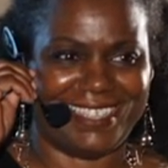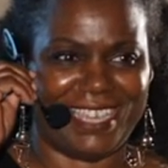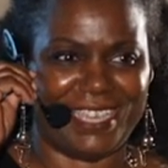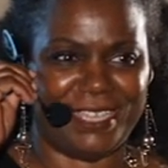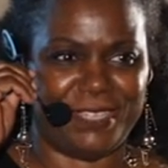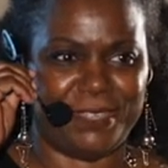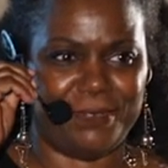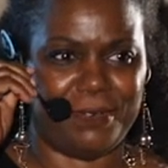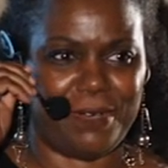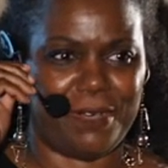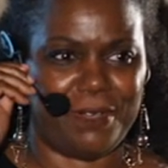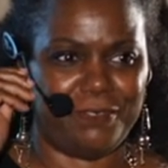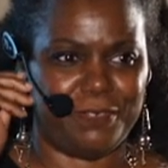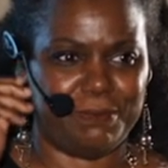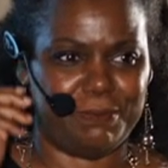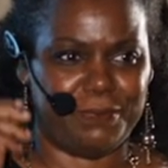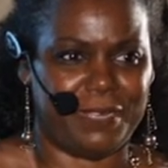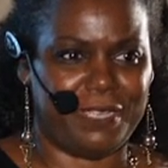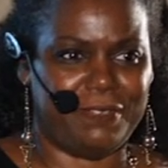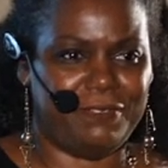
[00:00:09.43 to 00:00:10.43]
Thank you all for
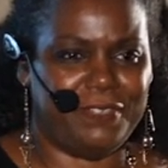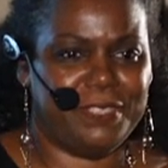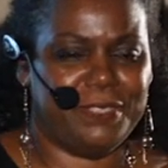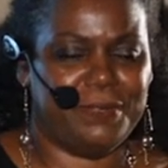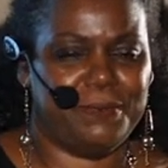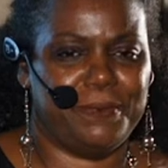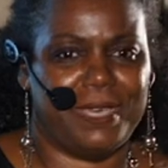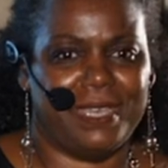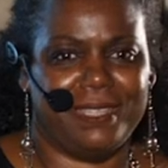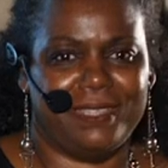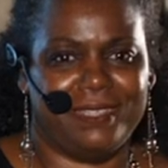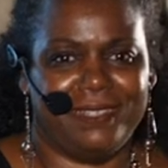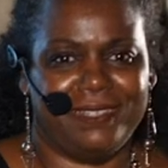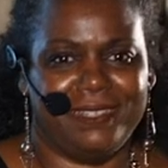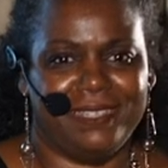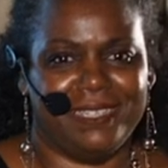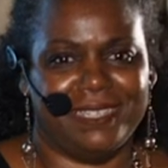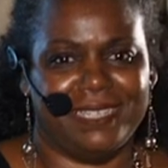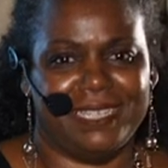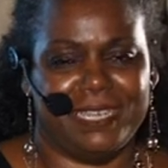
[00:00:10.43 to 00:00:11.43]
braving the
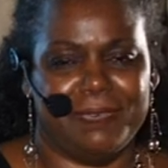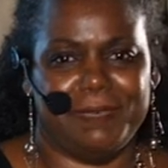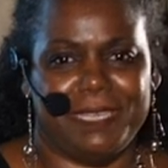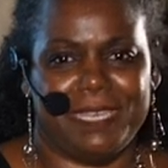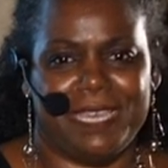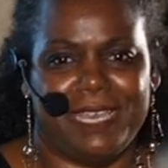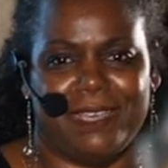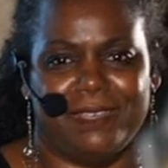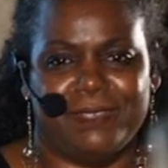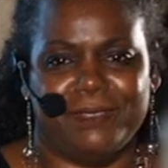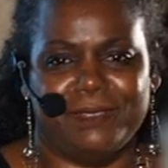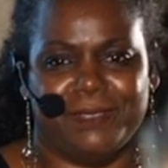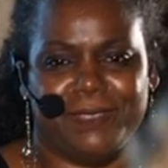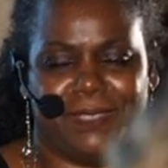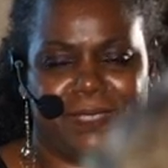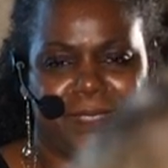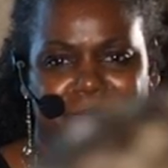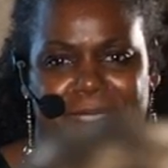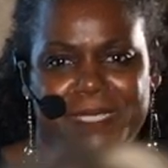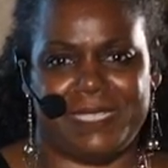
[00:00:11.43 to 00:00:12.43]
weather and coming out
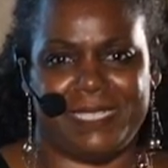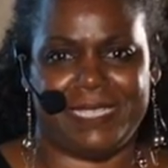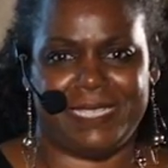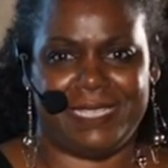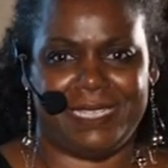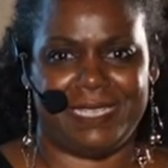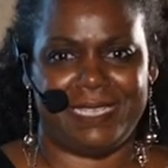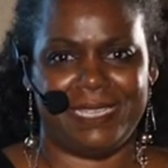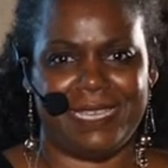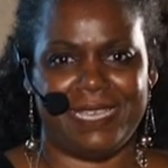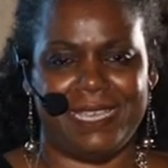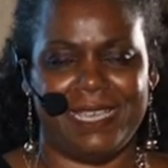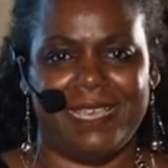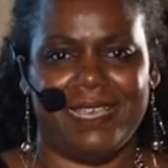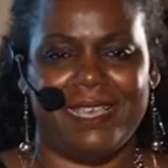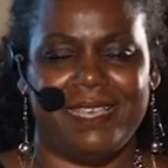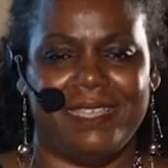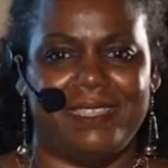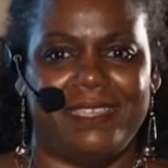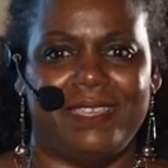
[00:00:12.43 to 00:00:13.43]
to see
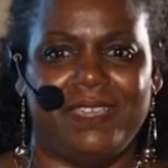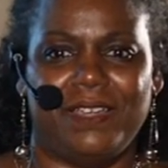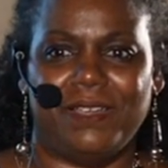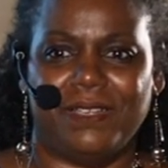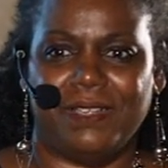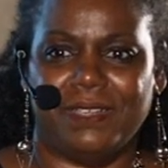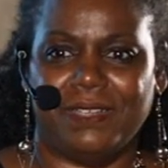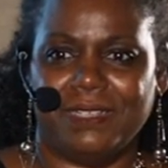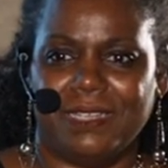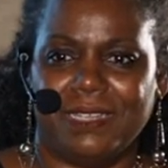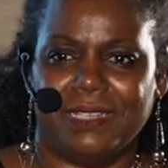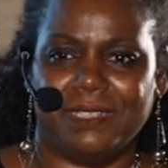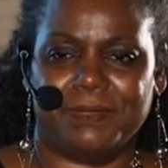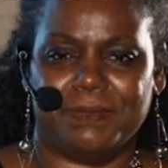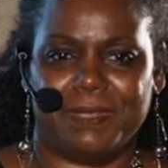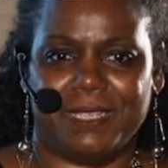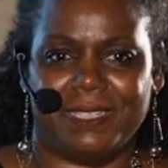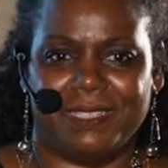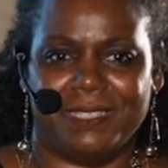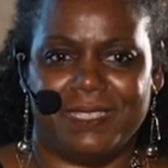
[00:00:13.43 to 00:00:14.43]
the art as
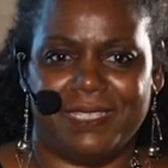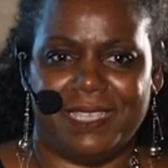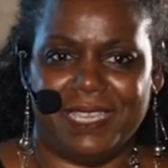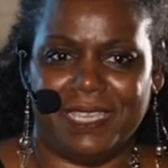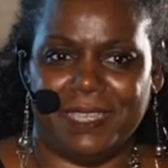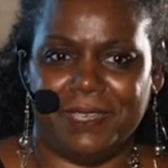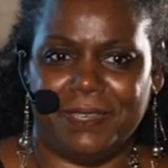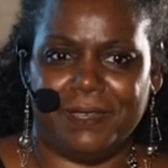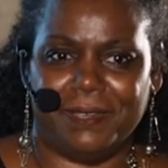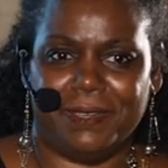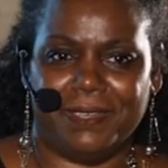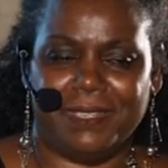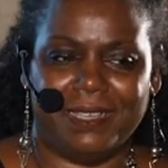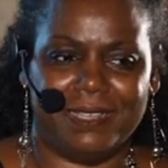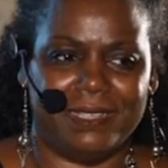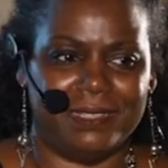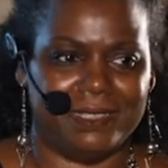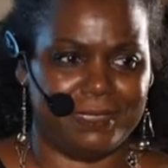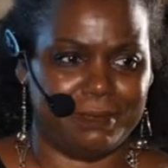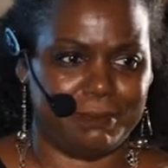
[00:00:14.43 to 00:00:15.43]
well as hear
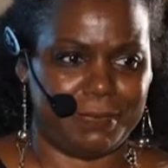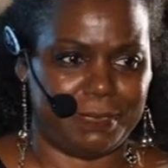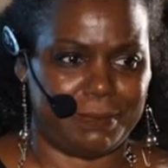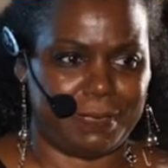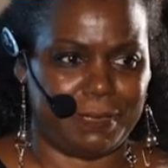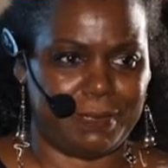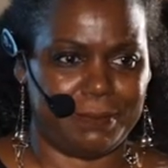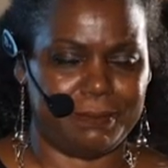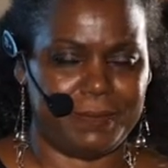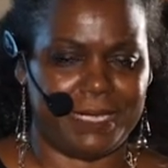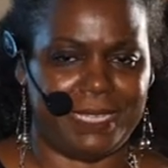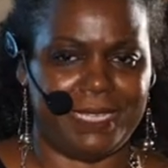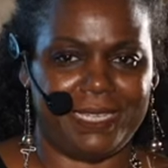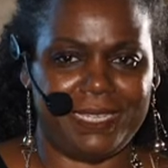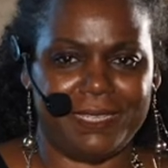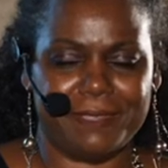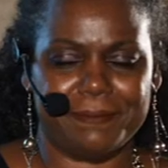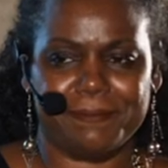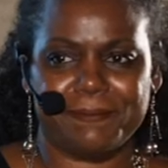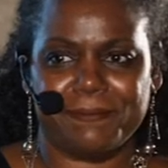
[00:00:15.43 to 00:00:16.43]
a little bit about me.
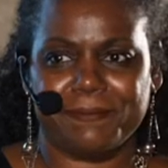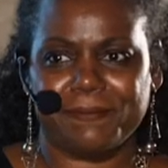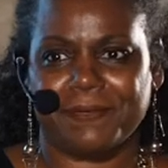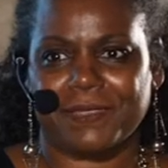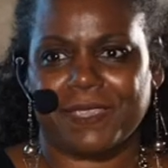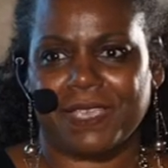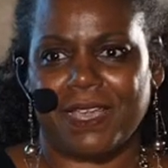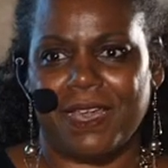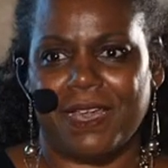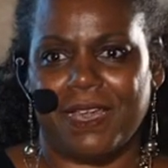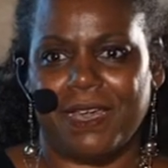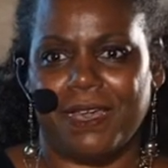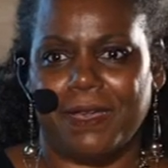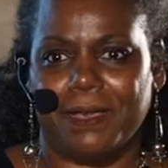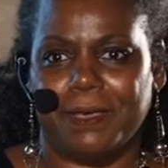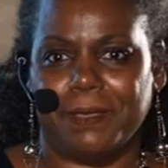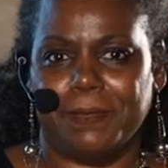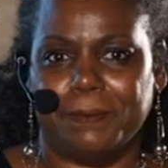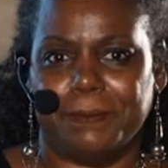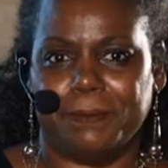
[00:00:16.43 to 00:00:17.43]

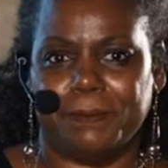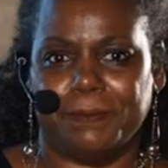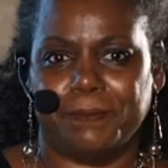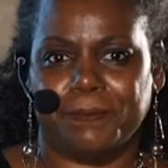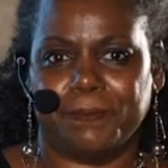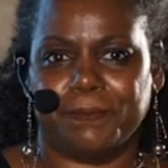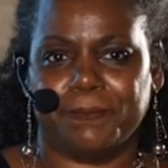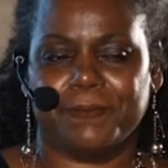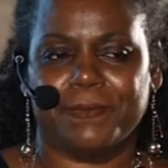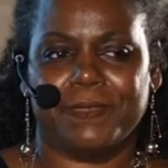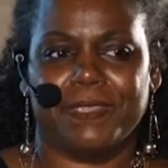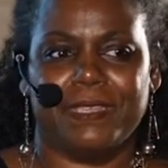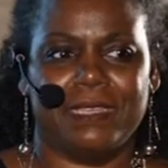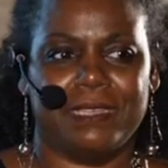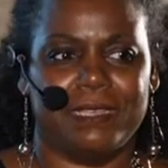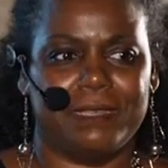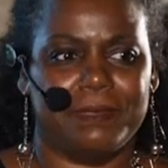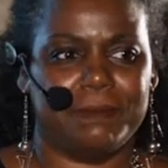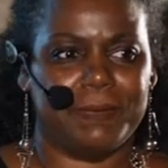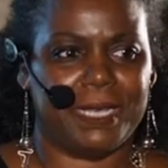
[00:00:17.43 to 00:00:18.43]
Um,
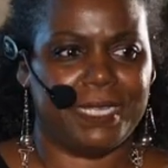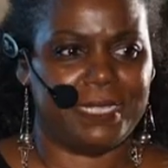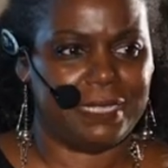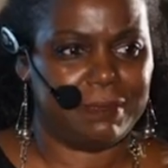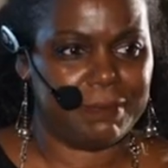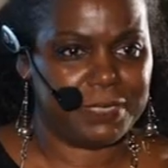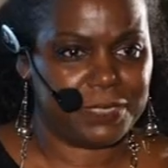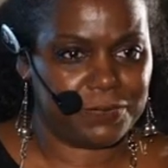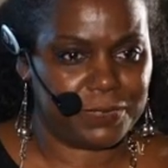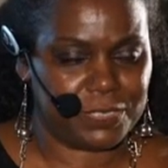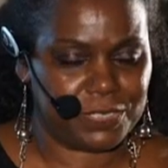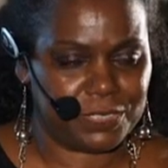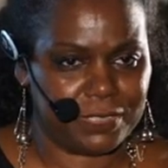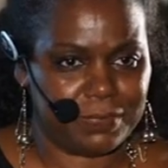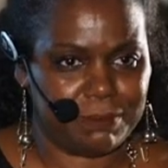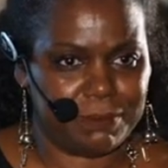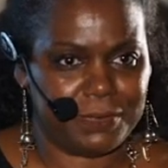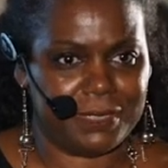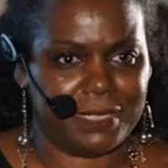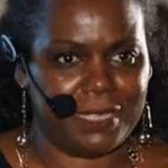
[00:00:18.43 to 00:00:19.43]
my name is
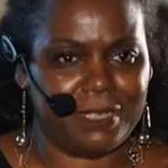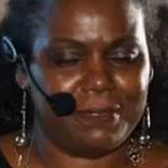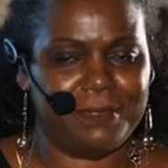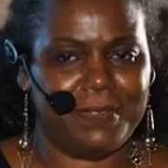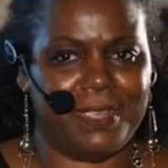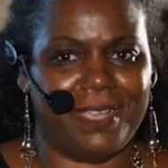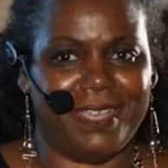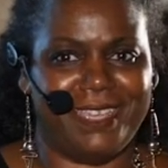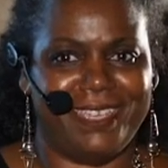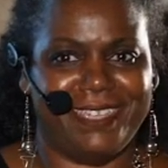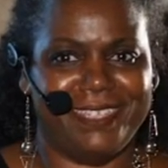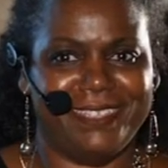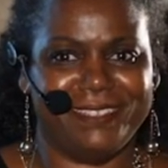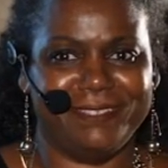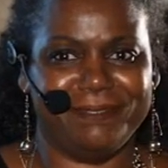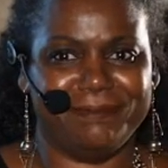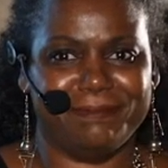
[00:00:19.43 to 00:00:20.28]
Richlin Burnett Ryan.